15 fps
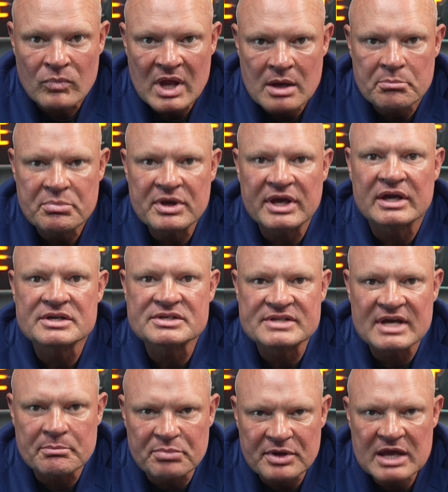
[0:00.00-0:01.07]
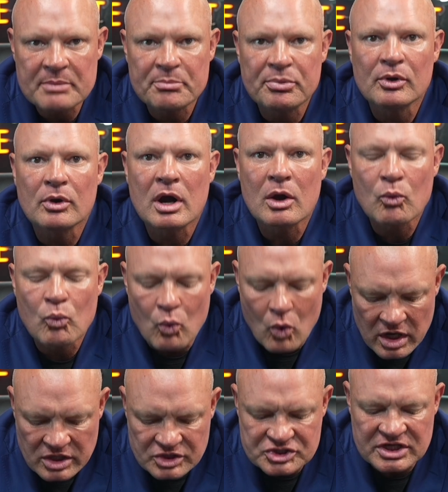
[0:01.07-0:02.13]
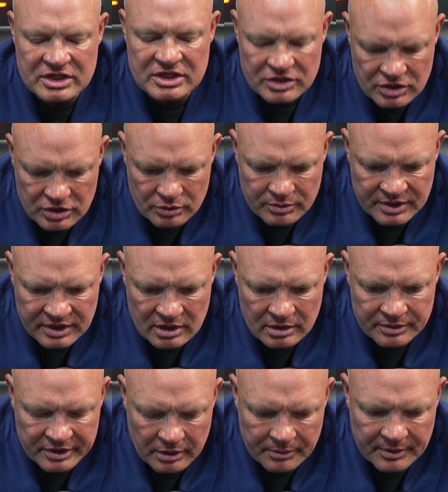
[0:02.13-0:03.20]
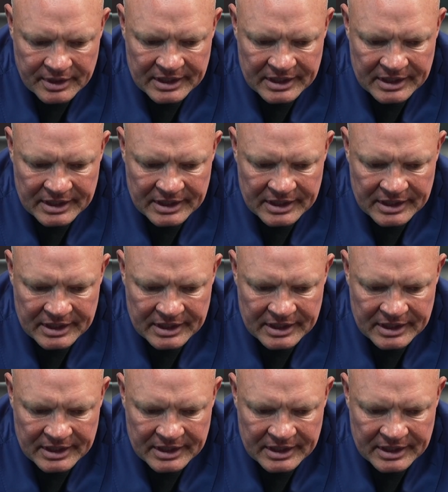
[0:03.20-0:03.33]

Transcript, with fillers: Because then people are watching you and going, you know what?